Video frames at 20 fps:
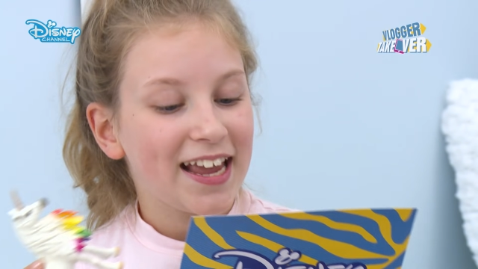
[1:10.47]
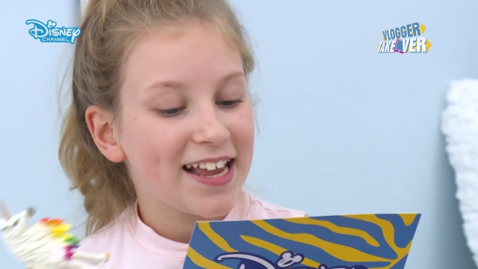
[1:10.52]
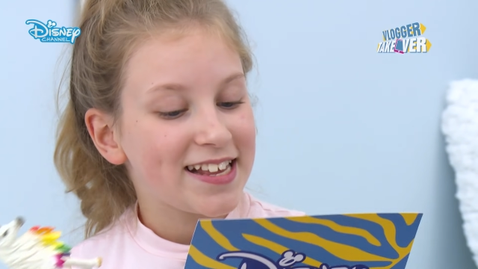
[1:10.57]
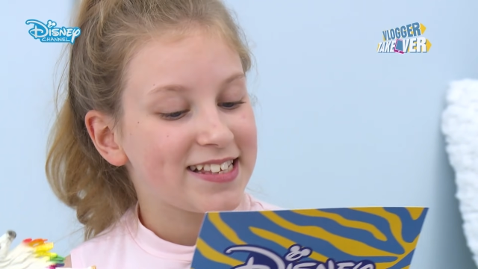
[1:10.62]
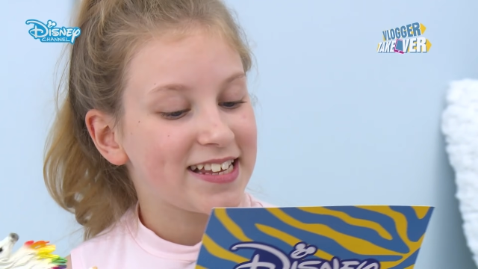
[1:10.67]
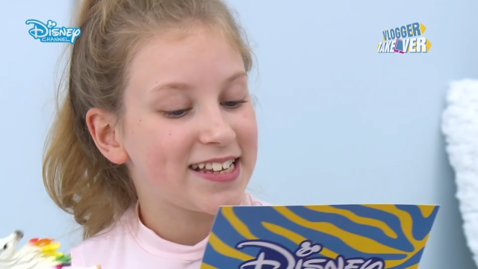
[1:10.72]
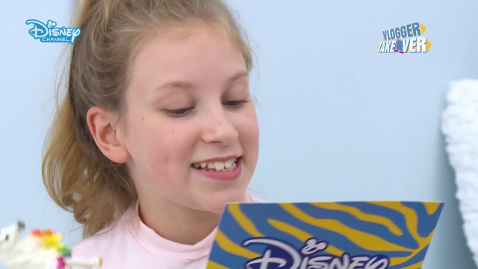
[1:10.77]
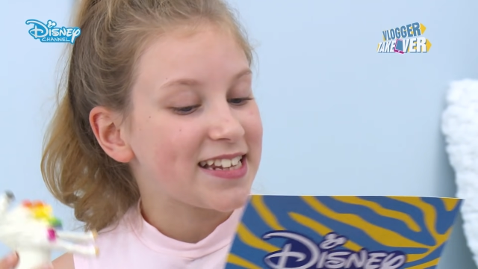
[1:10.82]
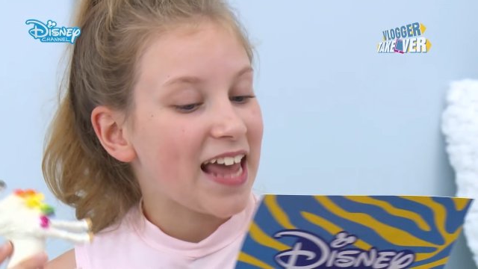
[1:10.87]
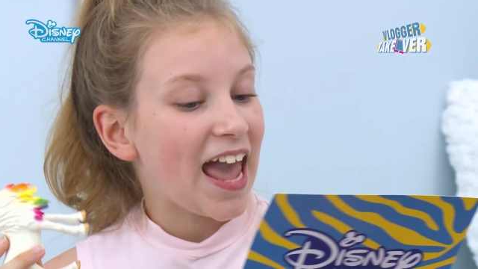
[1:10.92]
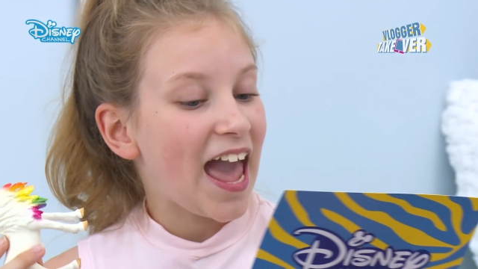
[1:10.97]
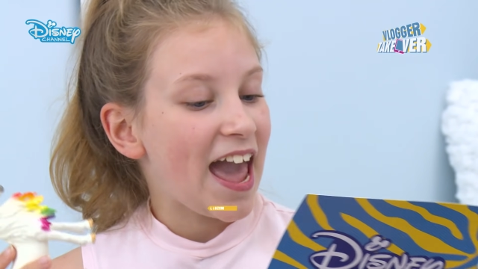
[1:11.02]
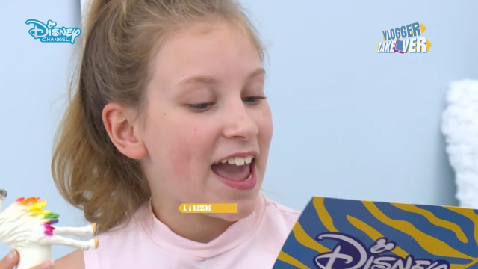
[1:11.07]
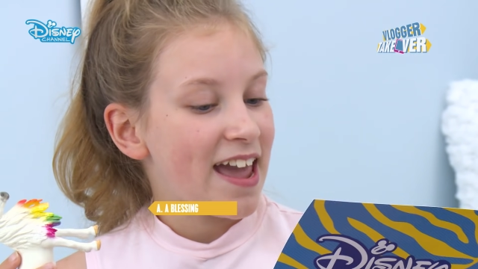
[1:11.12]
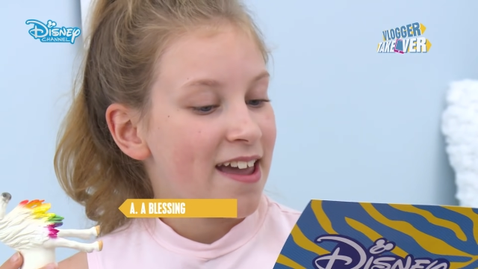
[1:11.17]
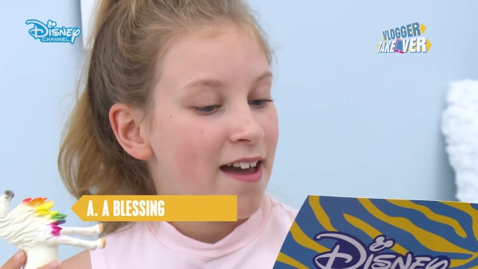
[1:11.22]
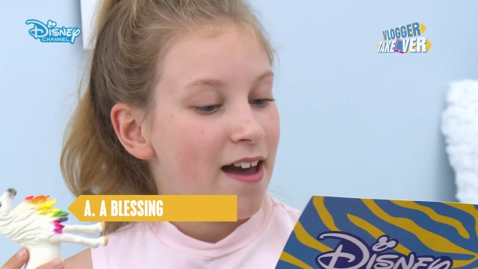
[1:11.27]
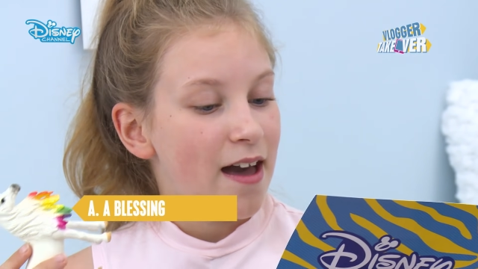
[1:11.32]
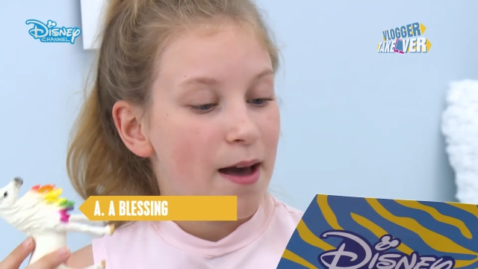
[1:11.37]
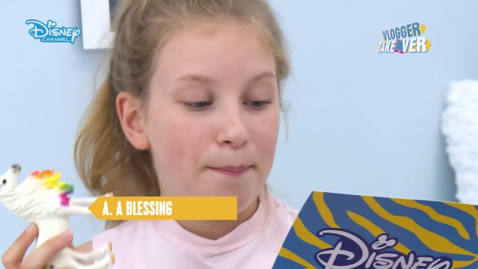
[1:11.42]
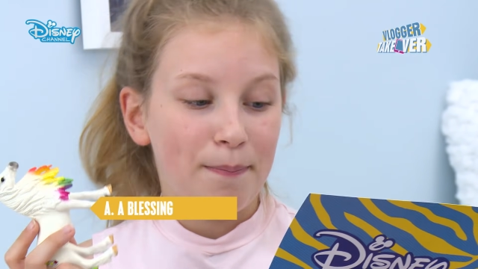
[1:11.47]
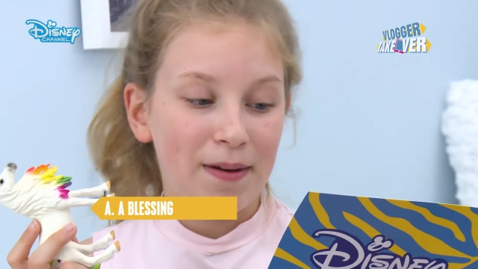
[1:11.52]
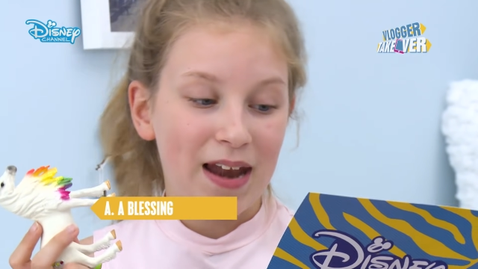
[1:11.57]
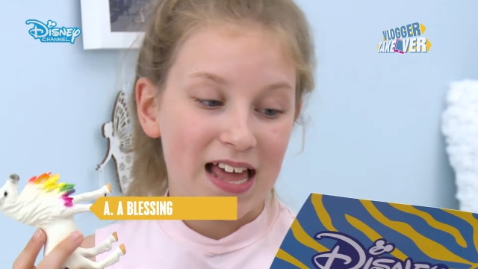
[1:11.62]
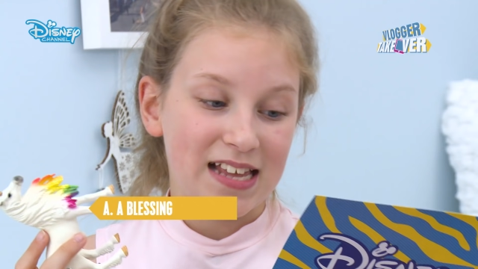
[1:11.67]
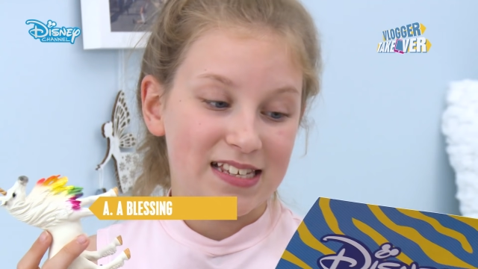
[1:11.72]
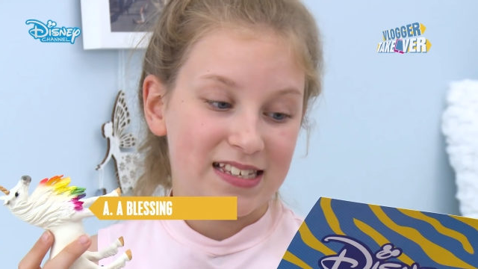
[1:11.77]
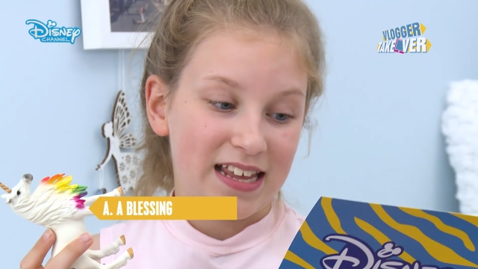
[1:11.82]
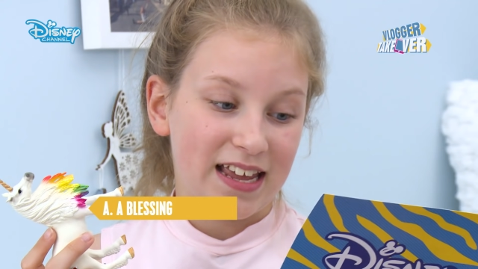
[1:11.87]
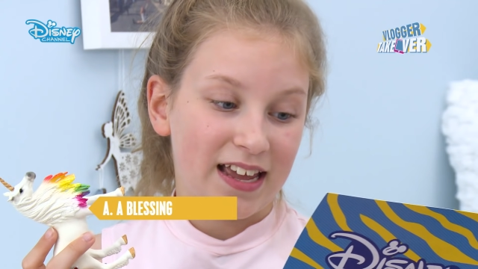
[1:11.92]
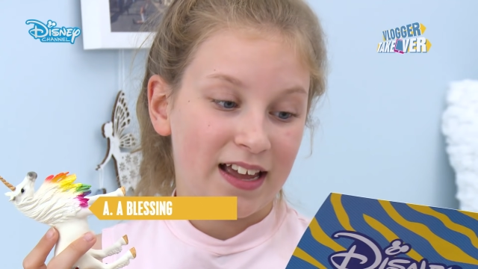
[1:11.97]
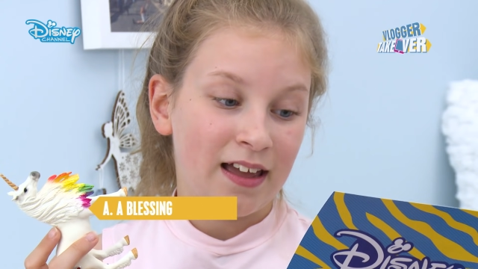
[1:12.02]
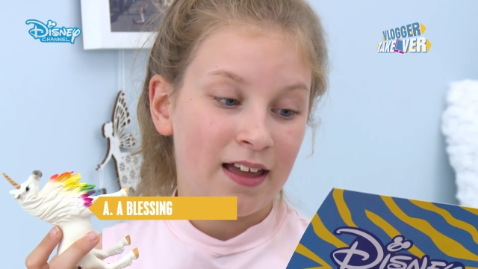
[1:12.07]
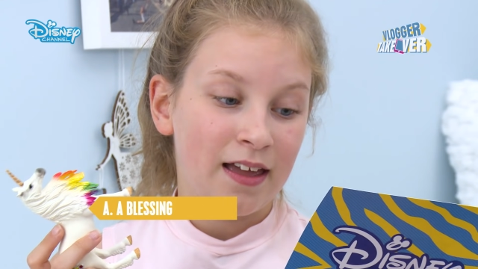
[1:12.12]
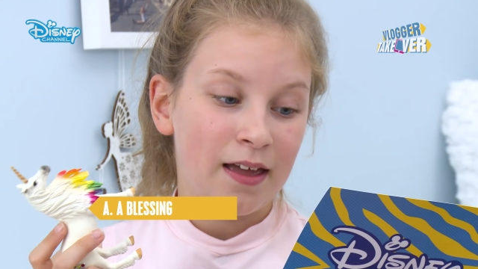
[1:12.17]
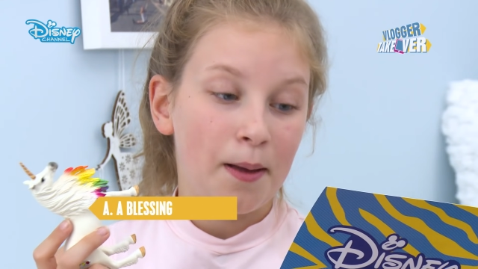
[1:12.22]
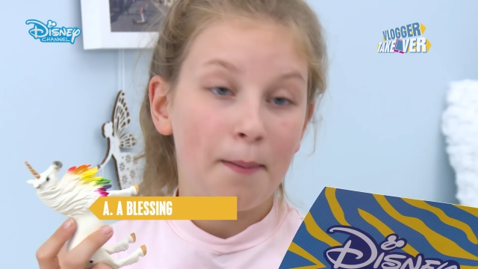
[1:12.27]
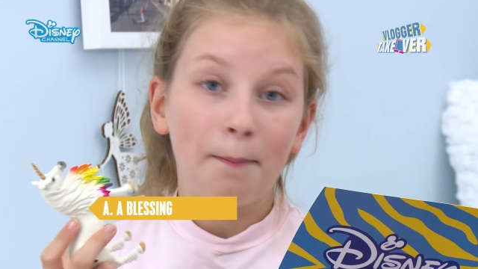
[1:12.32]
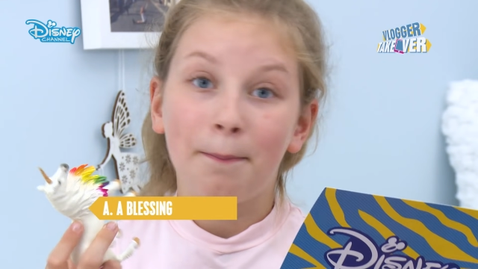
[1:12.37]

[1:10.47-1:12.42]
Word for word: Is it A, a blessing,